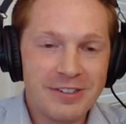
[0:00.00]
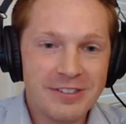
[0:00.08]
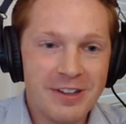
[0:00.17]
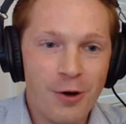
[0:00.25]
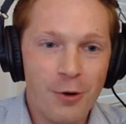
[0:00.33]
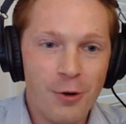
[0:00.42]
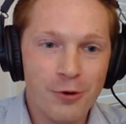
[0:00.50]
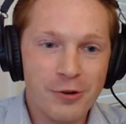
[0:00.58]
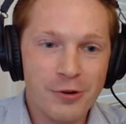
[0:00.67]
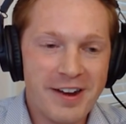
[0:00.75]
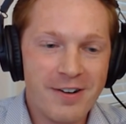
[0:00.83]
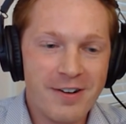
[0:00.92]
is the owner
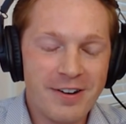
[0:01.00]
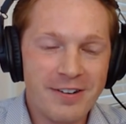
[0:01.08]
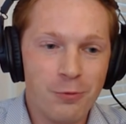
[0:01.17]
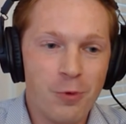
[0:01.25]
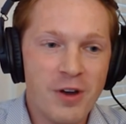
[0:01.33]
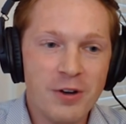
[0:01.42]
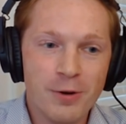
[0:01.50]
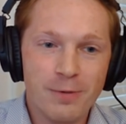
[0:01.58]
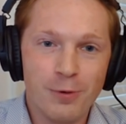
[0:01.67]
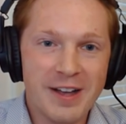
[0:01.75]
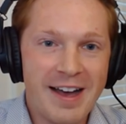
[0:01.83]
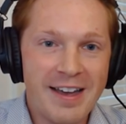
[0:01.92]
there, and a
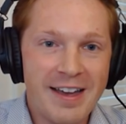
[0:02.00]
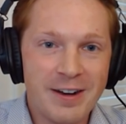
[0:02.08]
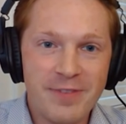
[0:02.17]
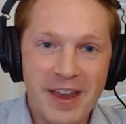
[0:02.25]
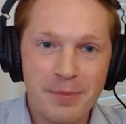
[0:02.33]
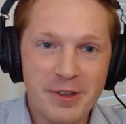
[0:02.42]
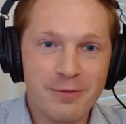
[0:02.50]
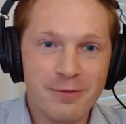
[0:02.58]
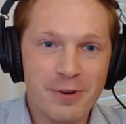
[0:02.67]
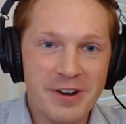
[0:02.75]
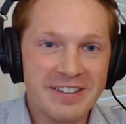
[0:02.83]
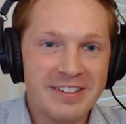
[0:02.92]
wonderful guy and a family
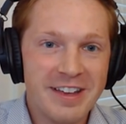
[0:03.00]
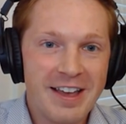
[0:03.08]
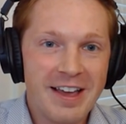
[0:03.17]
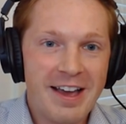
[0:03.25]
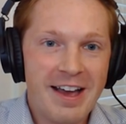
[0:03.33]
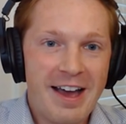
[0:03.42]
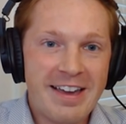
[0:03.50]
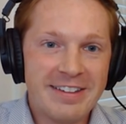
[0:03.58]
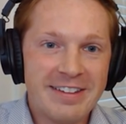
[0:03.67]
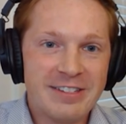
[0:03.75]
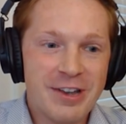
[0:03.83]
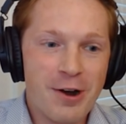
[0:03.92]
friend.
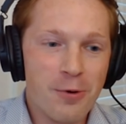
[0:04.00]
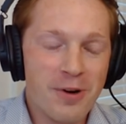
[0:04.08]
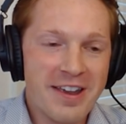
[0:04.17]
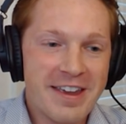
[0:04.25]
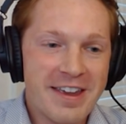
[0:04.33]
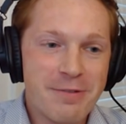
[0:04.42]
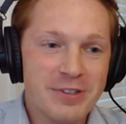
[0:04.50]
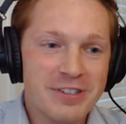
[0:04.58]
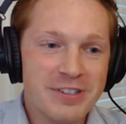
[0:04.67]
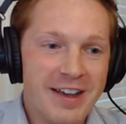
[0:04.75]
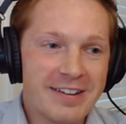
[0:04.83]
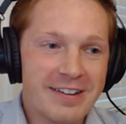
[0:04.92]
And so he
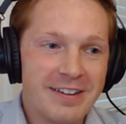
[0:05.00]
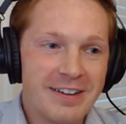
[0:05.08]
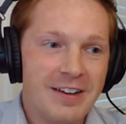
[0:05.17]
was like,